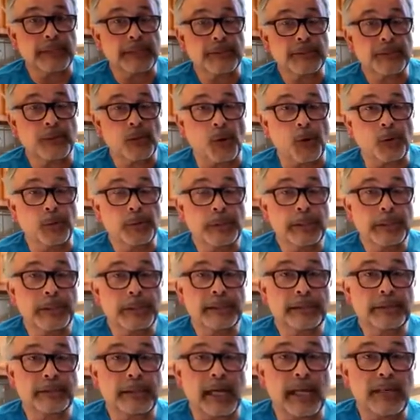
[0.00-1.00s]
So
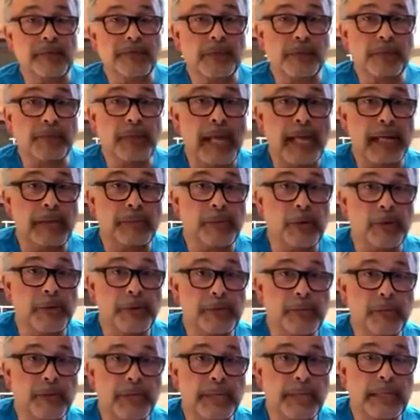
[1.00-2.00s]
diaphragmatic
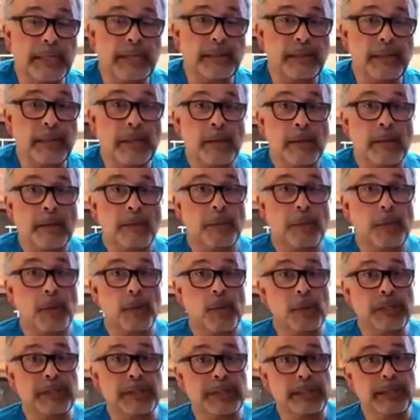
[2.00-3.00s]
breathing,
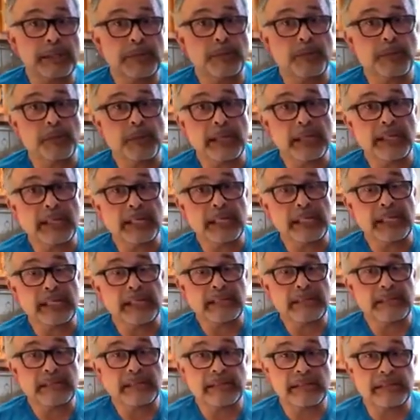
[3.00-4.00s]
pursed lip breathing,
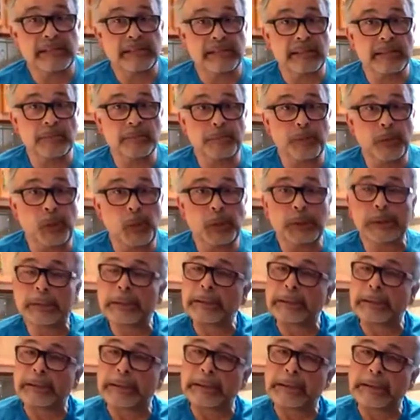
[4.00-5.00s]
simple,
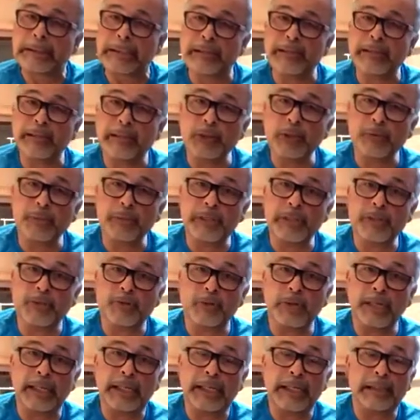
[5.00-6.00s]
needs a little bit of
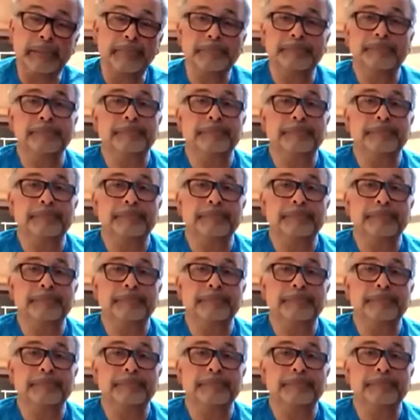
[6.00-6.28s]
training,